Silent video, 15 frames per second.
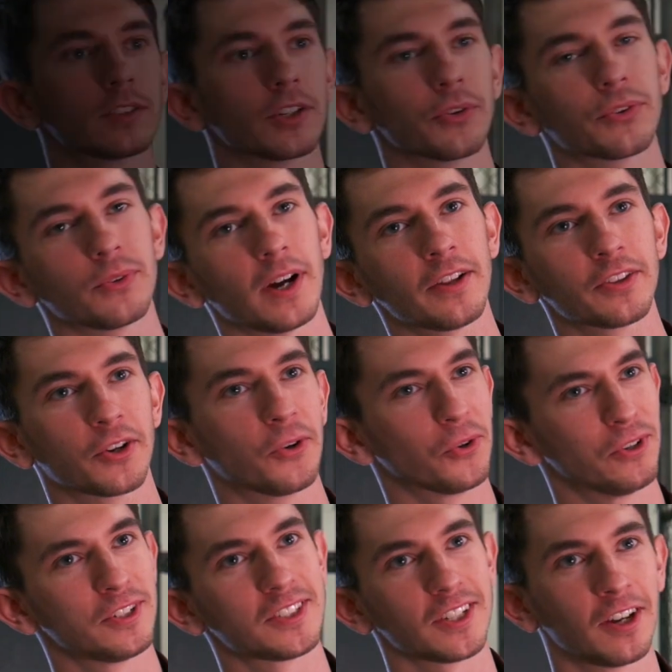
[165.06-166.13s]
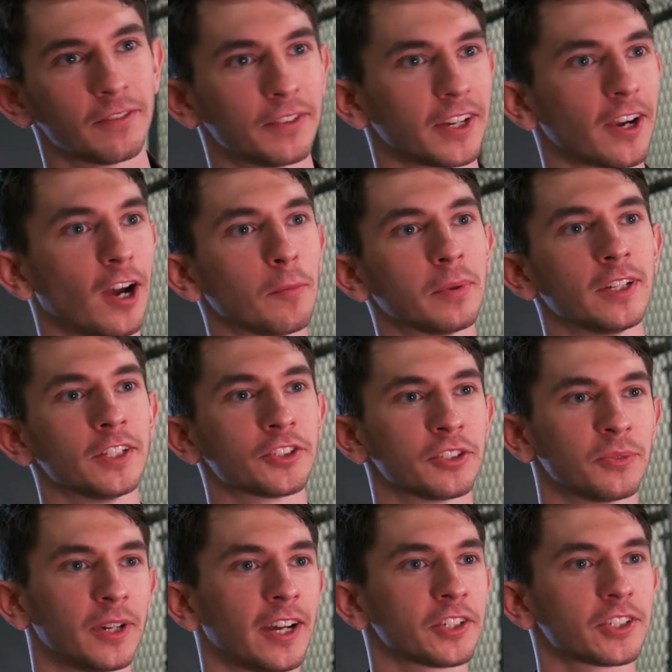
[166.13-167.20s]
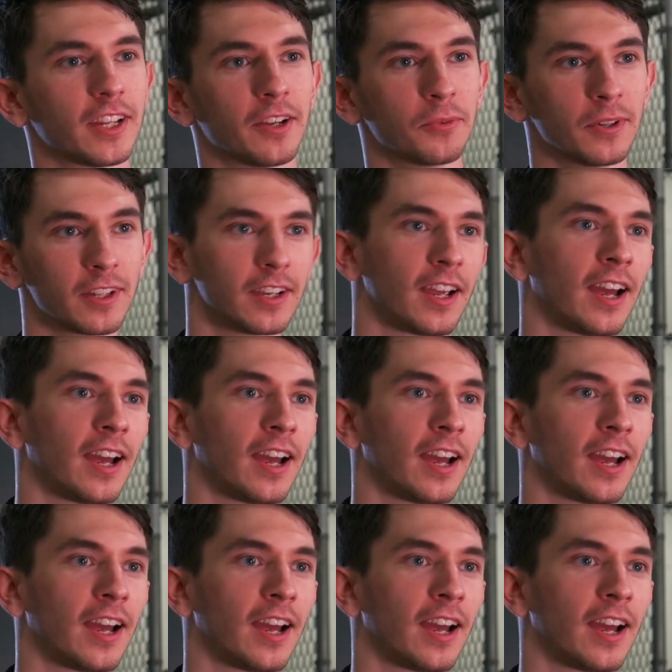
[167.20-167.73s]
So throughout the course of the competition, we actually had really